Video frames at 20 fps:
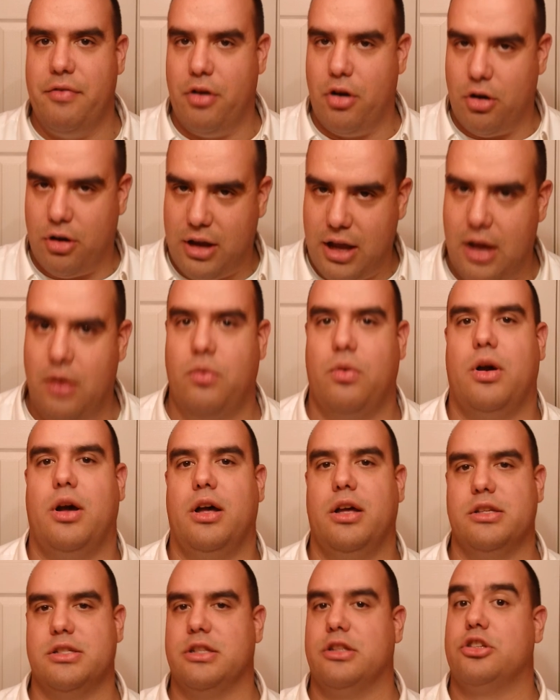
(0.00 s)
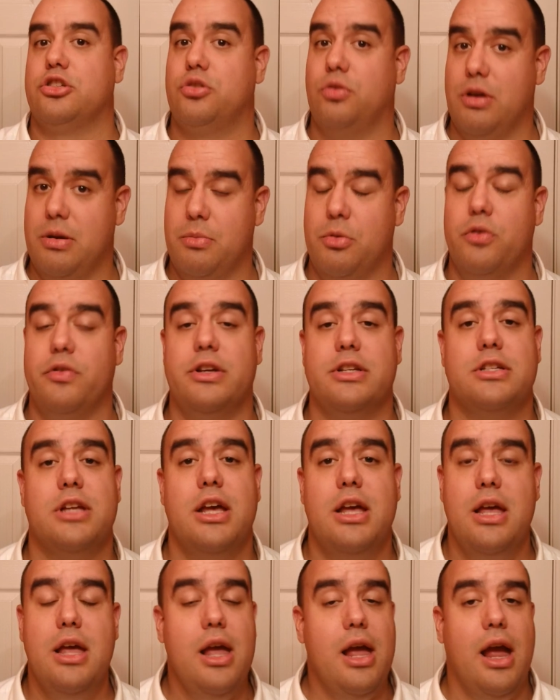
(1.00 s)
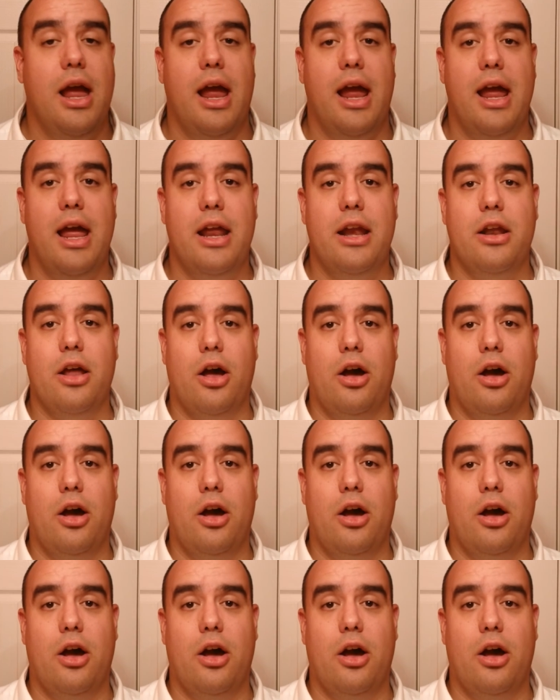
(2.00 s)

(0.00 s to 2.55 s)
Arquette was in the Scream movies. And